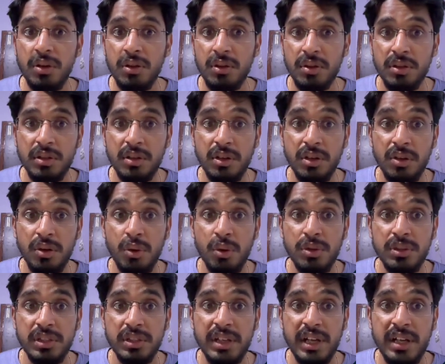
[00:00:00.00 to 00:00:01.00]
all the
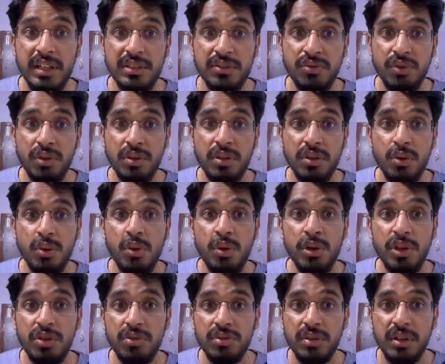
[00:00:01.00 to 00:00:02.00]
roles it has for the
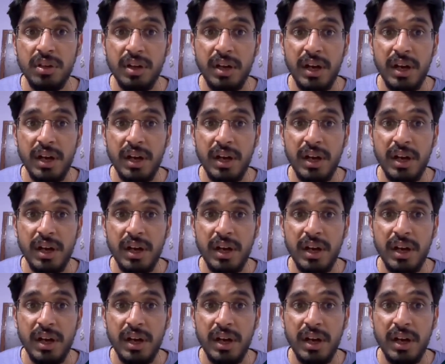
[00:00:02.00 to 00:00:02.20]
code user,